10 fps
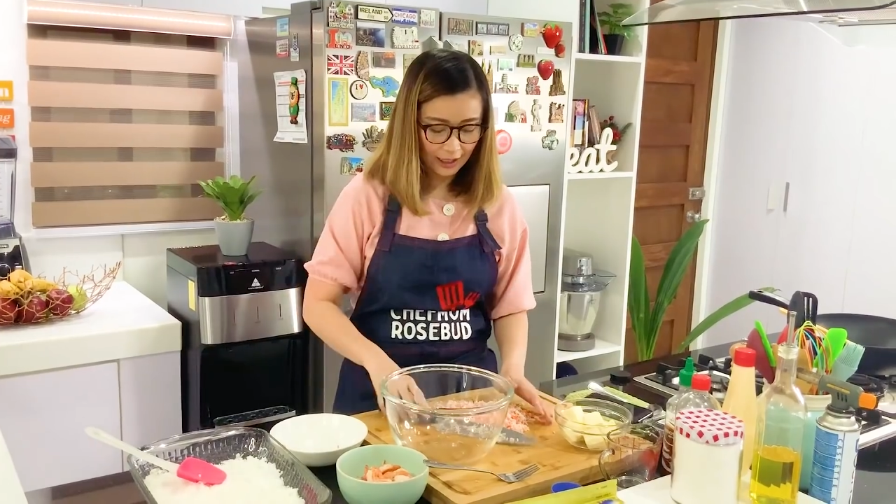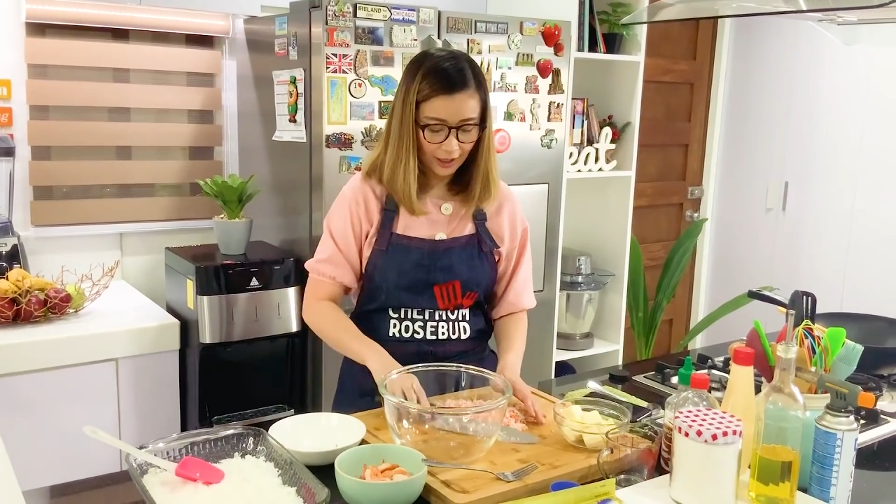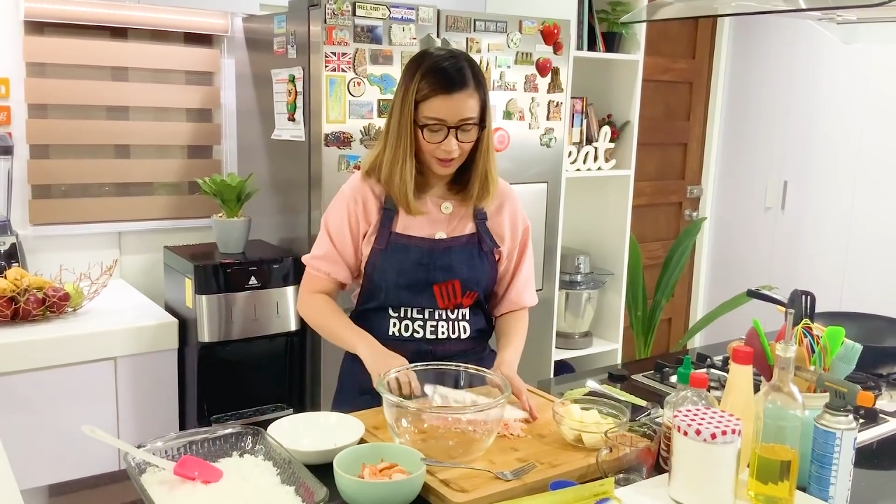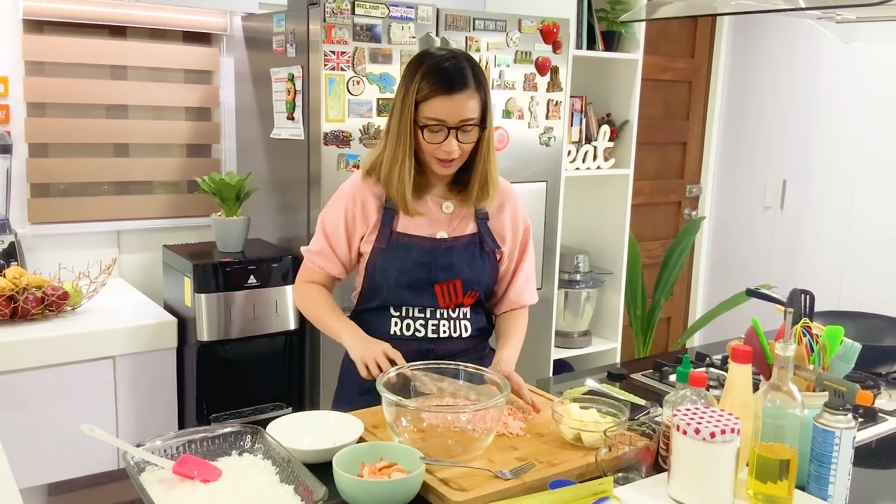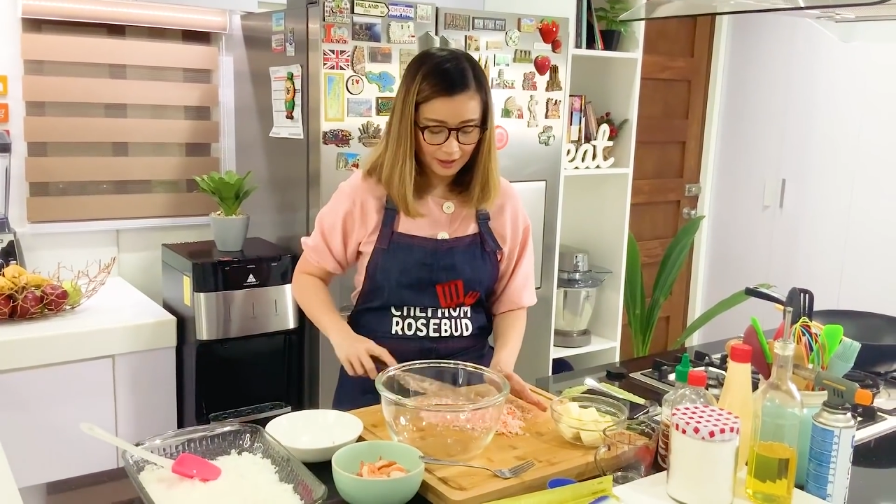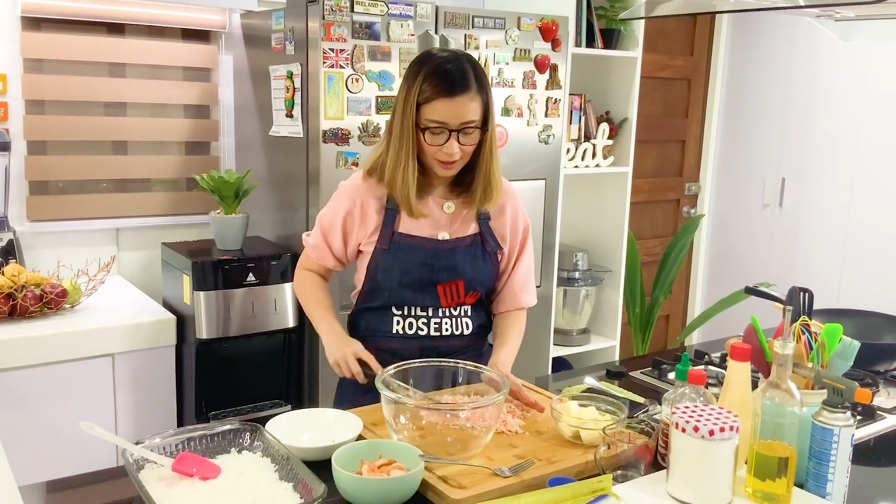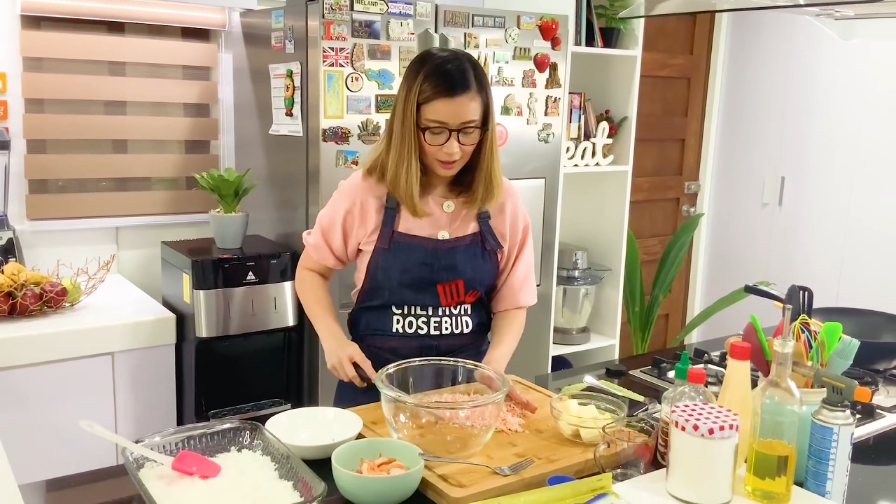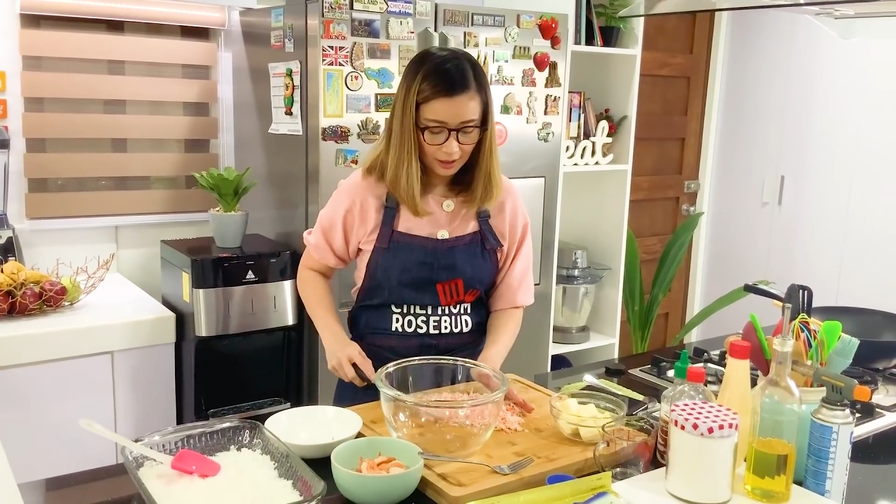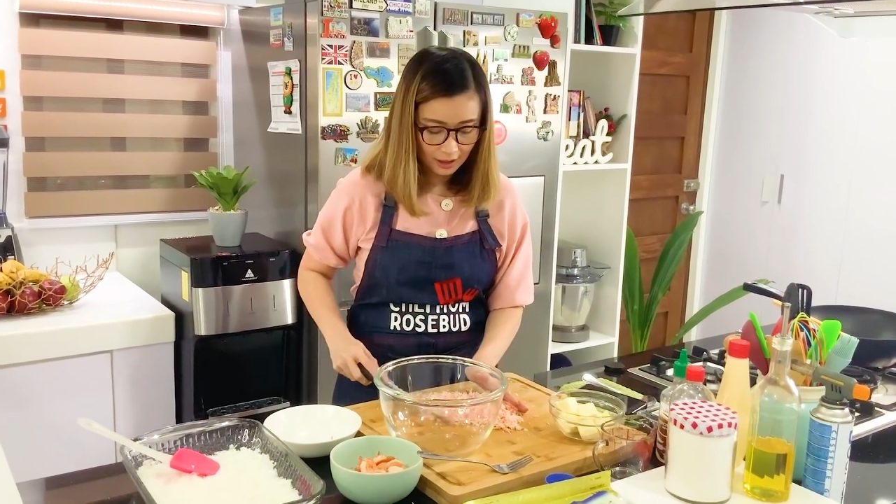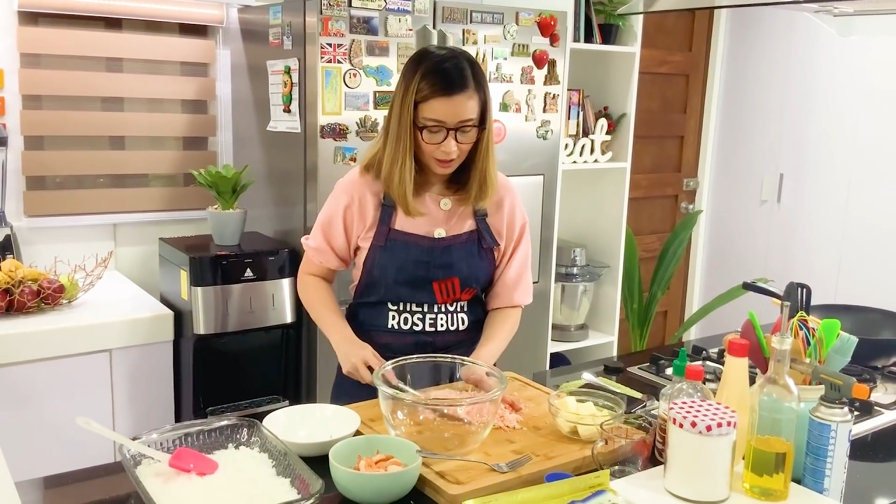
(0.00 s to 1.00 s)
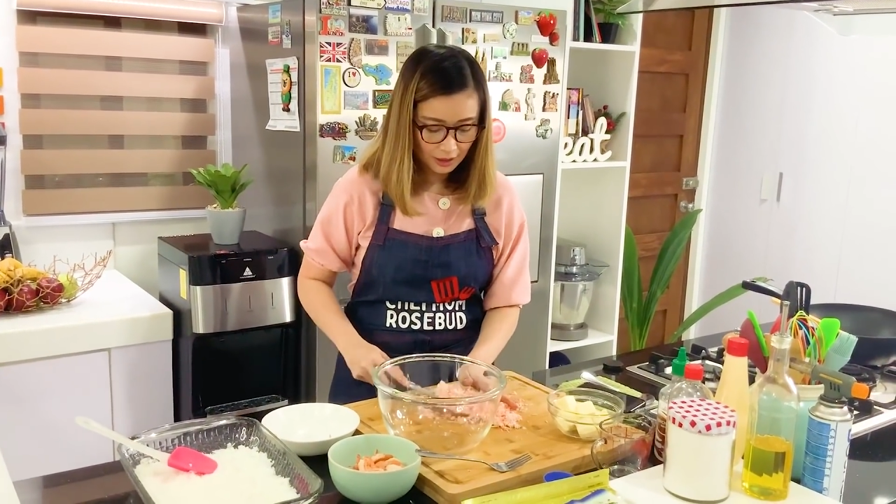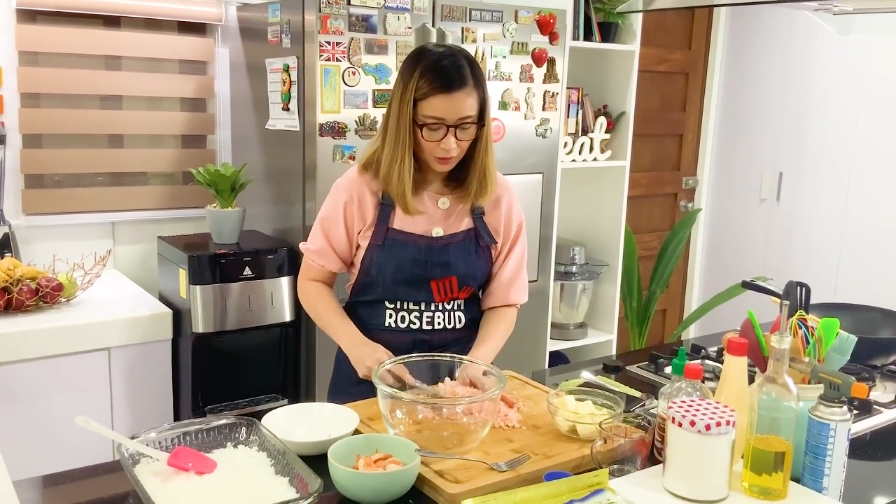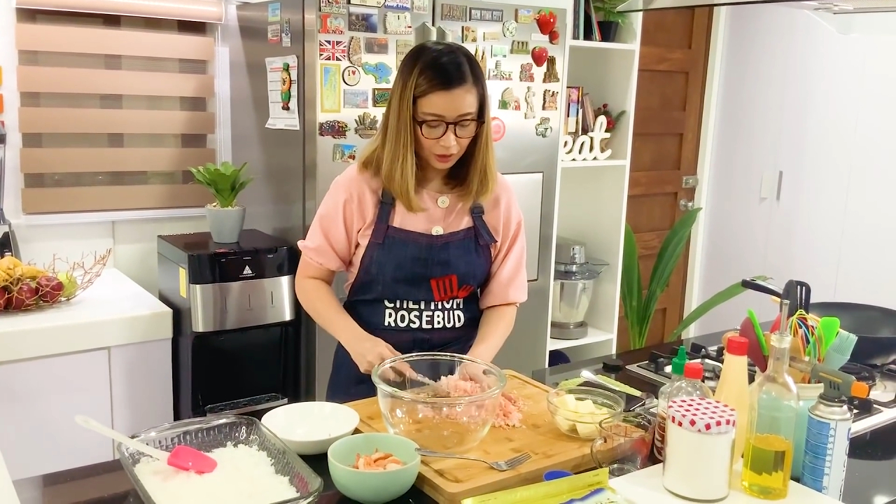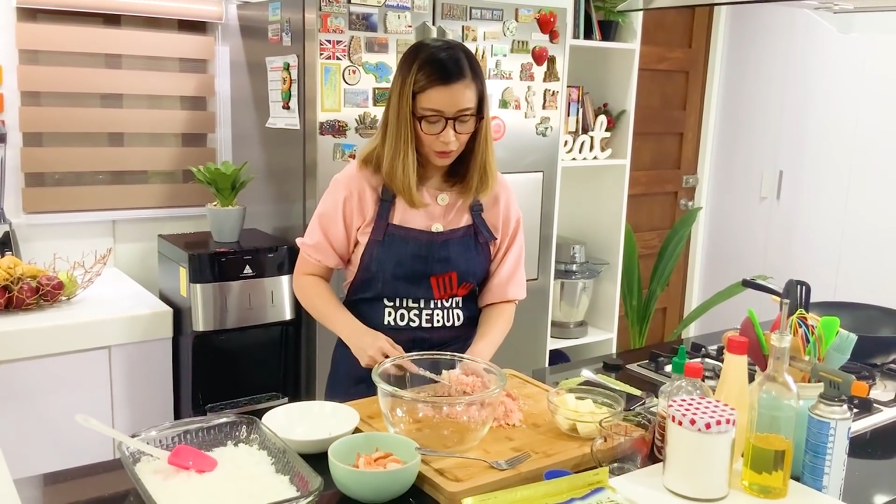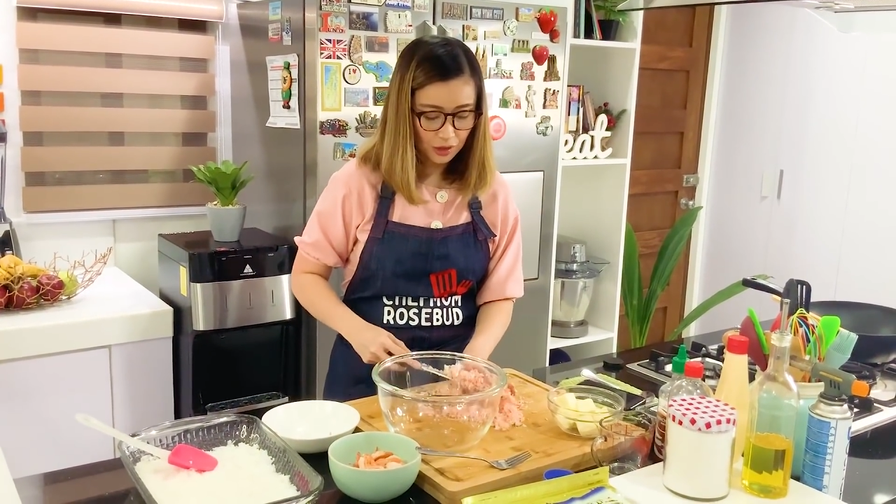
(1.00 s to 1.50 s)
there.
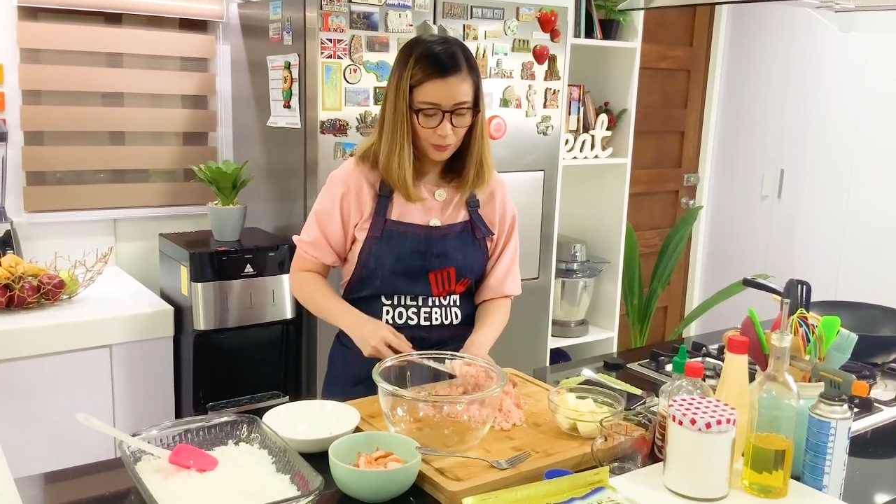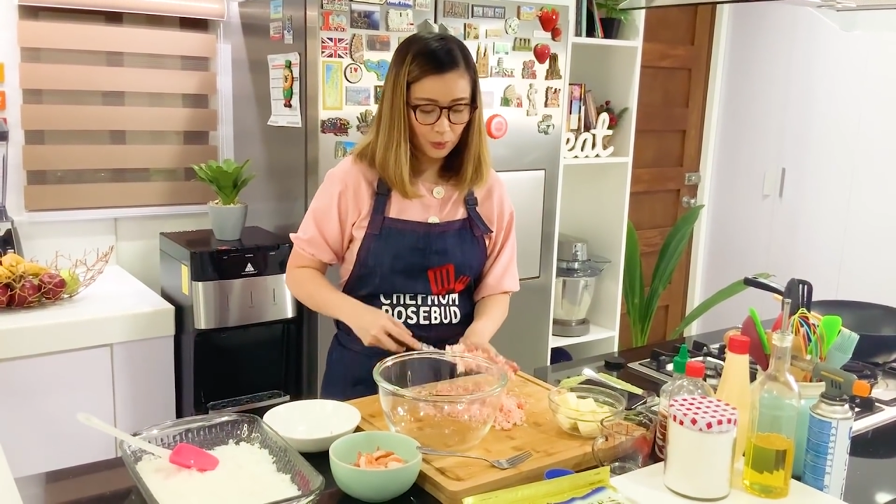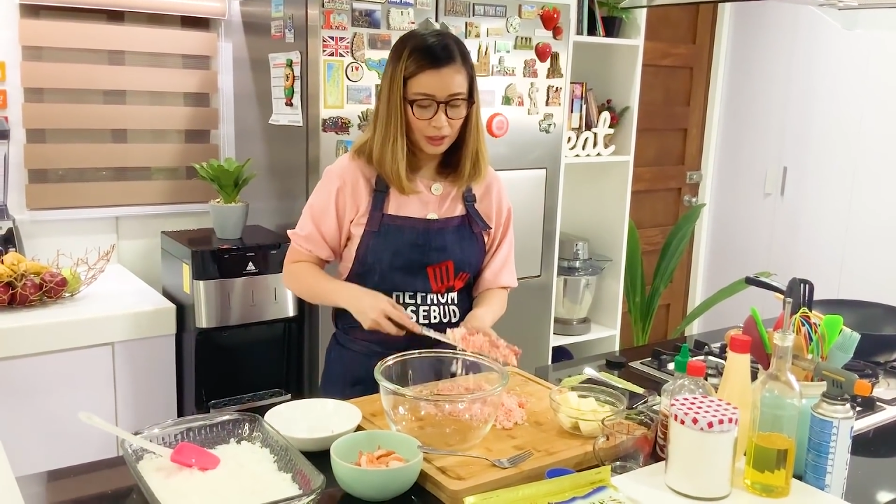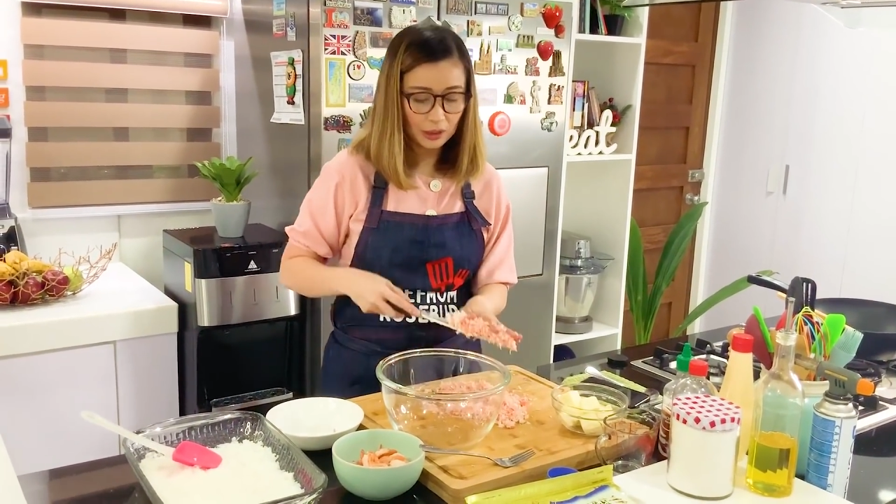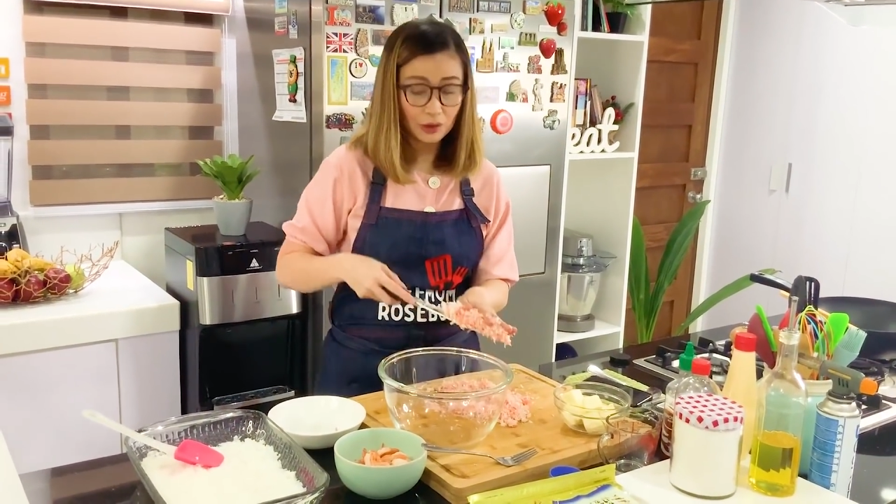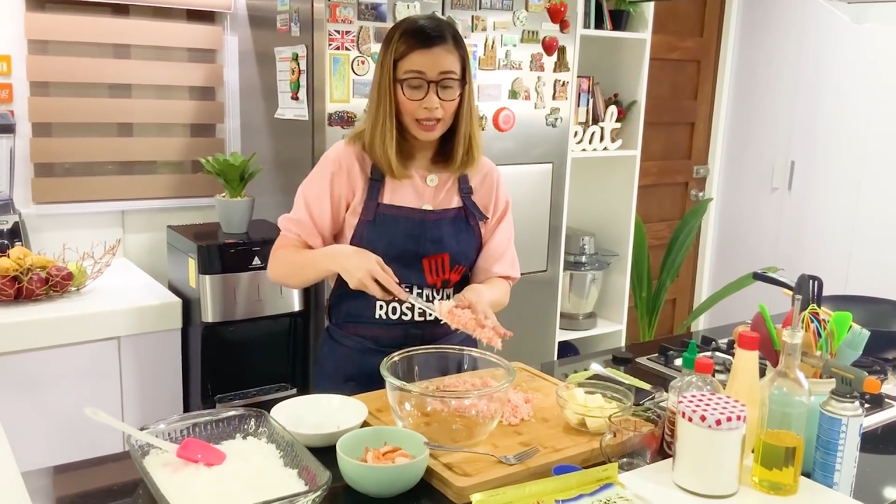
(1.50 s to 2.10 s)
So dito sa bowl na to